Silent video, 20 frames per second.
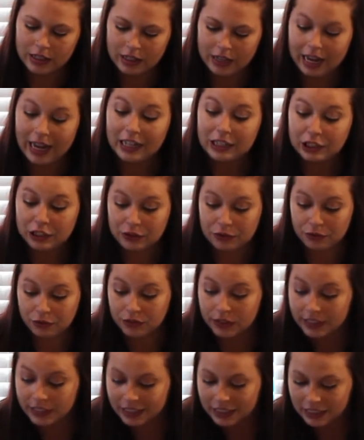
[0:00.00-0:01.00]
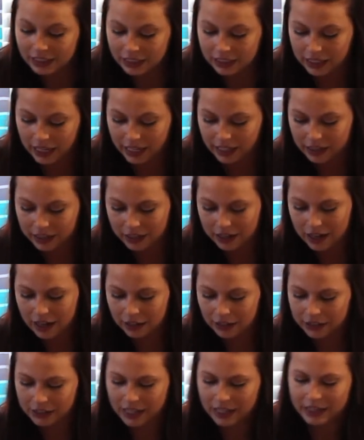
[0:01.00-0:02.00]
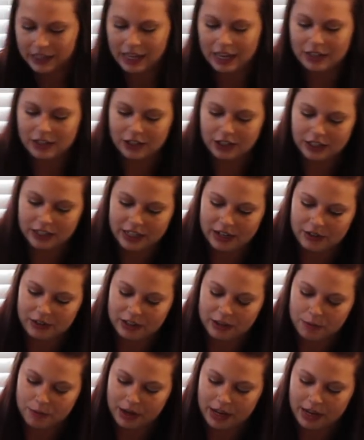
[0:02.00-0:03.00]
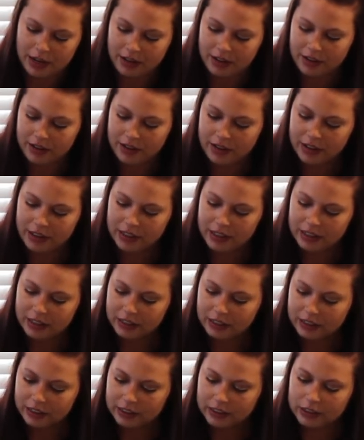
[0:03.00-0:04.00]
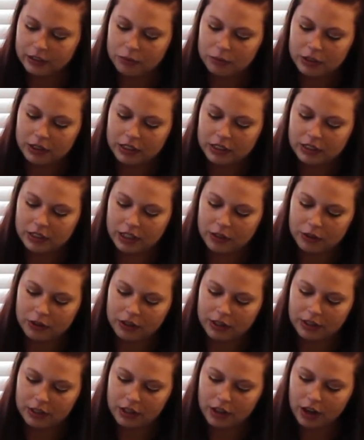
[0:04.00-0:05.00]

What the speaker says: I actually really like the color that turned out to be. So I'm going to start with the